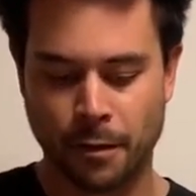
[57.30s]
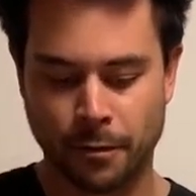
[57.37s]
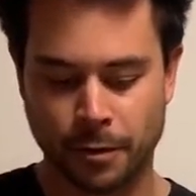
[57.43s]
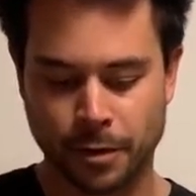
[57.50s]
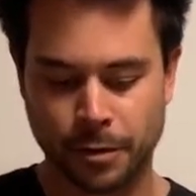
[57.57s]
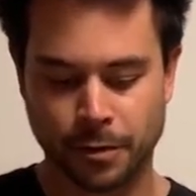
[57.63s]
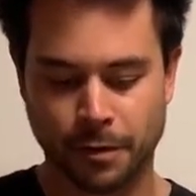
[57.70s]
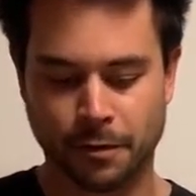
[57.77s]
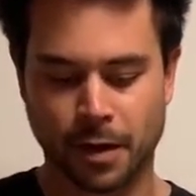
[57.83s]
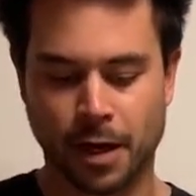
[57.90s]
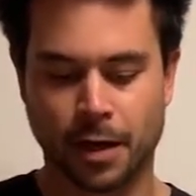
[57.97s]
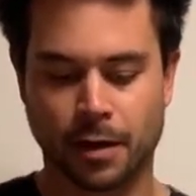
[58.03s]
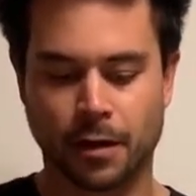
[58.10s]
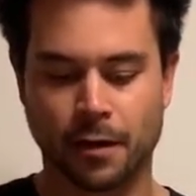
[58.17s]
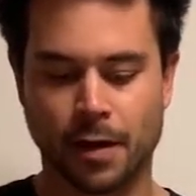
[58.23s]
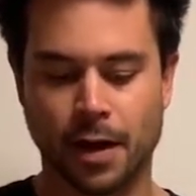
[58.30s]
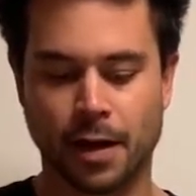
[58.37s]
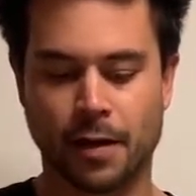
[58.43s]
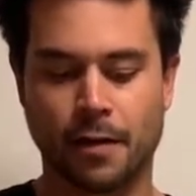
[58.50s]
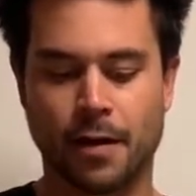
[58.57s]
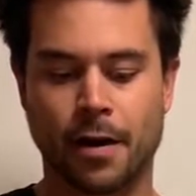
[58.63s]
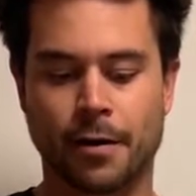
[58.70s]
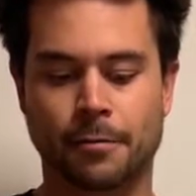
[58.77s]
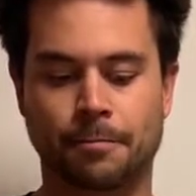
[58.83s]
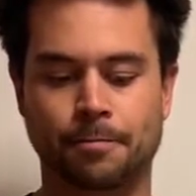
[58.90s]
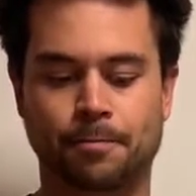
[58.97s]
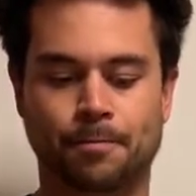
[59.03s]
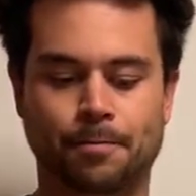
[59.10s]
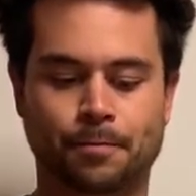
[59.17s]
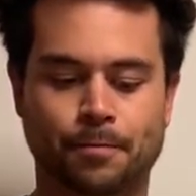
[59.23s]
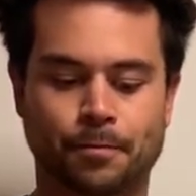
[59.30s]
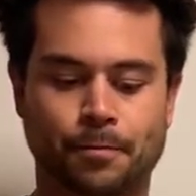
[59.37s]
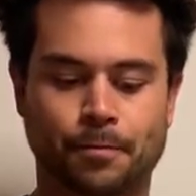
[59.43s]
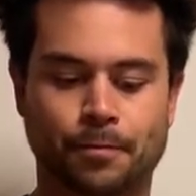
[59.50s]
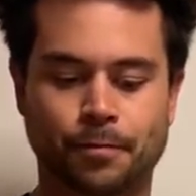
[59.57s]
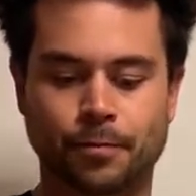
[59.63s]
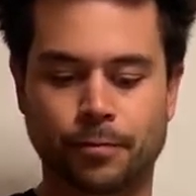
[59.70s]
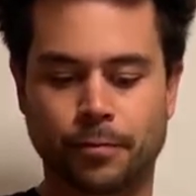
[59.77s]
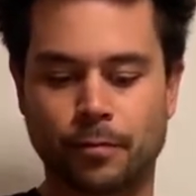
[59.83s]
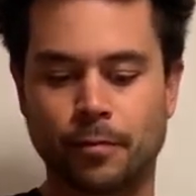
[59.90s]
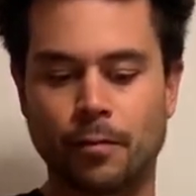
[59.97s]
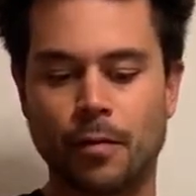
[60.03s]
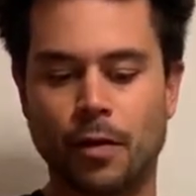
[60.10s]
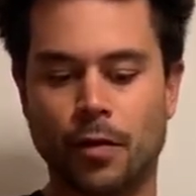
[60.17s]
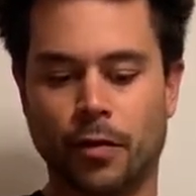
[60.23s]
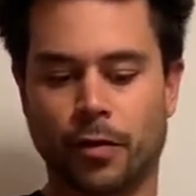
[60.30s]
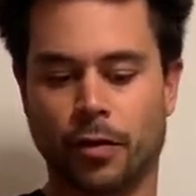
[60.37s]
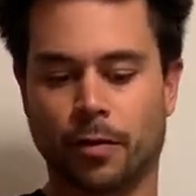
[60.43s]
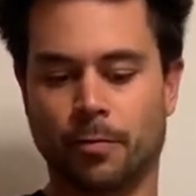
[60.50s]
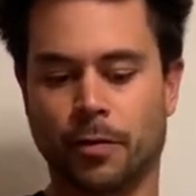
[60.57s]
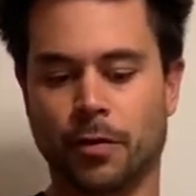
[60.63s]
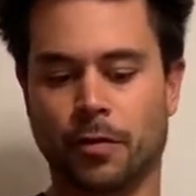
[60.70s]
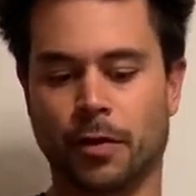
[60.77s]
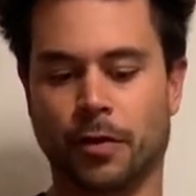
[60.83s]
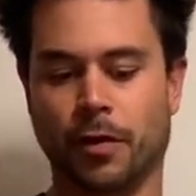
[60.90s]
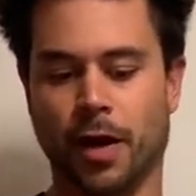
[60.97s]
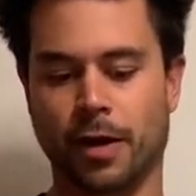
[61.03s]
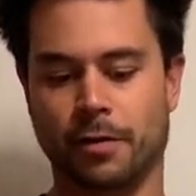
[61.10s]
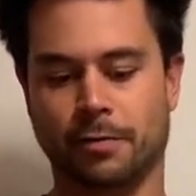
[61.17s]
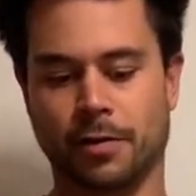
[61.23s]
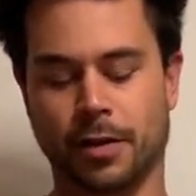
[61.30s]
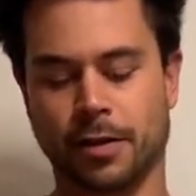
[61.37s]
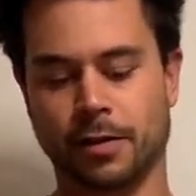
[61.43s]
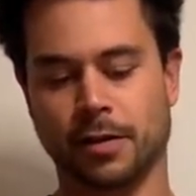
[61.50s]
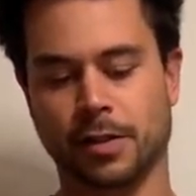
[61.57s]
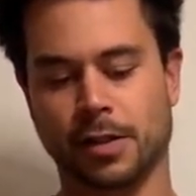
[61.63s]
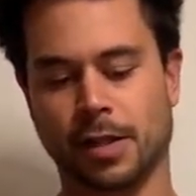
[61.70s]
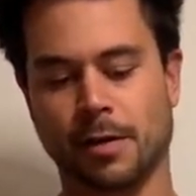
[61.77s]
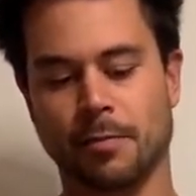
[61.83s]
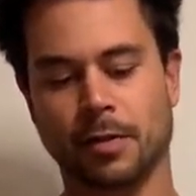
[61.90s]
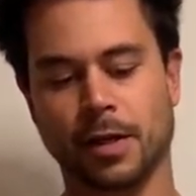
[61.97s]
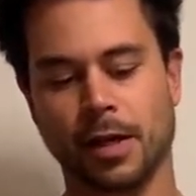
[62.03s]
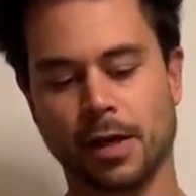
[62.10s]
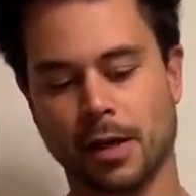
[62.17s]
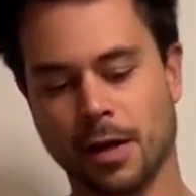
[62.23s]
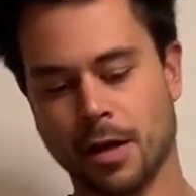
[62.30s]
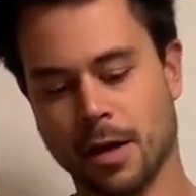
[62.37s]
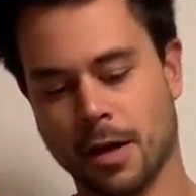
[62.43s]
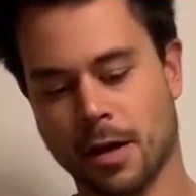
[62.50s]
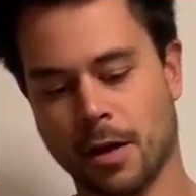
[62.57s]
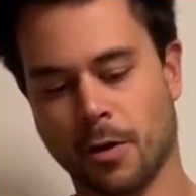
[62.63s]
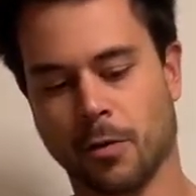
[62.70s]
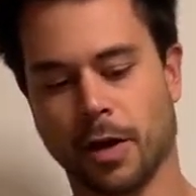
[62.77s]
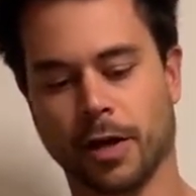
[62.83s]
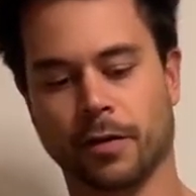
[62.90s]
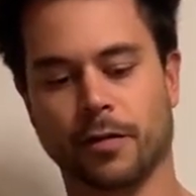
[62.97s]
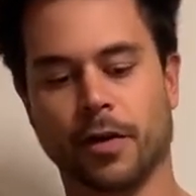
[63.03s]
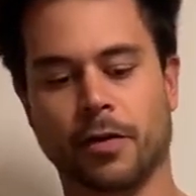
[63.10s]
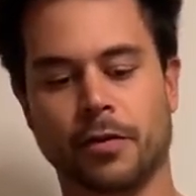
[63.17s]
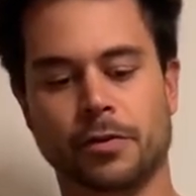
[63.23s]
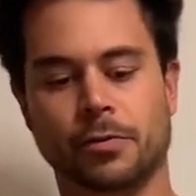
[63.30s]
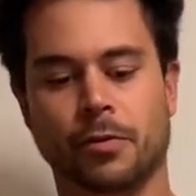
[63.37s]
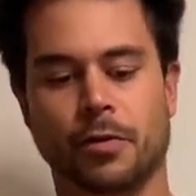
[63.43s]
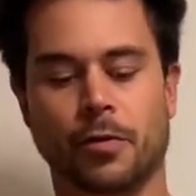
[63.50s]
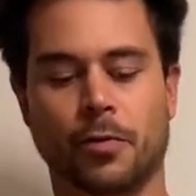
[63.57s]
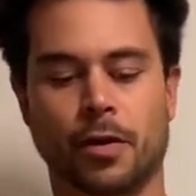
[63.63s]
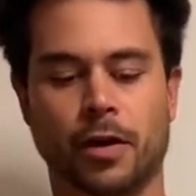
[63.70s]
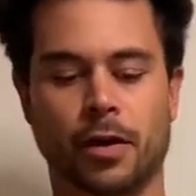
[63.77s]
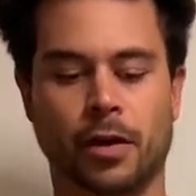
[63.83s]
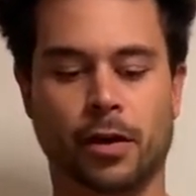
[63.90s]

Once we've got all that in there, we're going to remove the grinder funnel assembly. What you'll notice with the 1